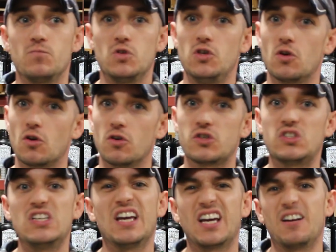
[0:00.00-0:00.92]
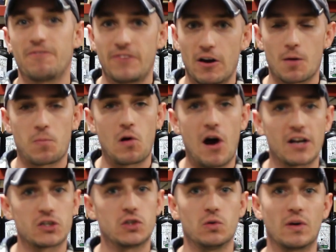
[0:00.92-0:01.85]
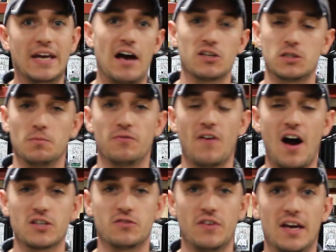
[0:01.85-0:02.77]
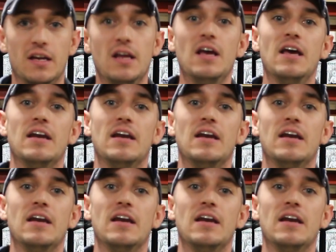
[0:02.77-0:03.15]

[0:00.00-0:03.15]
you're seeing an inferior product to a calcium phosphate.